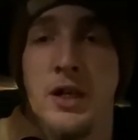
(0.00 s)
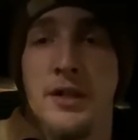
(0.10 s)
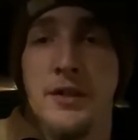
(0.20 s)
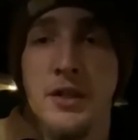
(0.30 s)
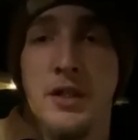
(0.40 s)

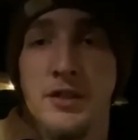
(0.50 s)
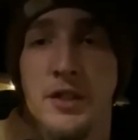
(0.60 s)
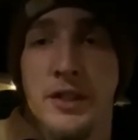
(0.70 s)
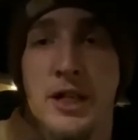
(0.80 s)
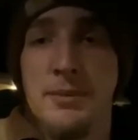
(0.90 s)
on
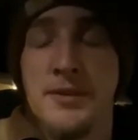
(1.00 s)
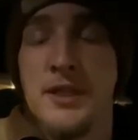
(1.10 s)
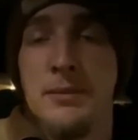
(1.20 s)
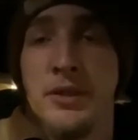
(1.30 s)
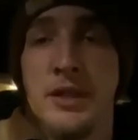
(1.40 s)
to the hub
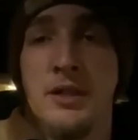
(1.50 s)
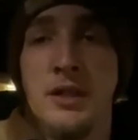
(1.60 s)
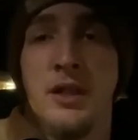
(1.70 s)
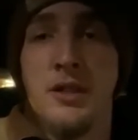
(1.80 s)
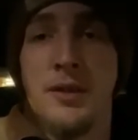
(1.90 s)
assembly,
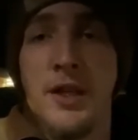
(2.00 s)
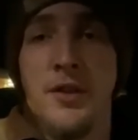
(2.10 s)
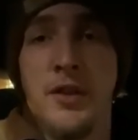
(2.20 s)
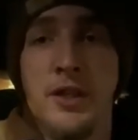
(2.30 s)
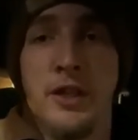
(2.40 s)

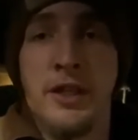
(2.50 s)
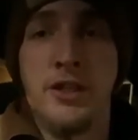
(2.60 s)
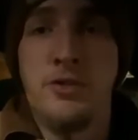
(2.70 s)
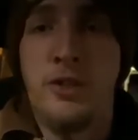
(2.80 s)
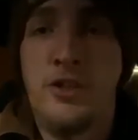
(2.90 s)
rather than like
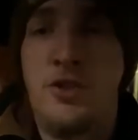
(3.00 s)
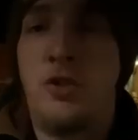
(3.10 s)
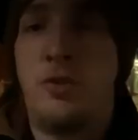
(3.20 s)
a traditional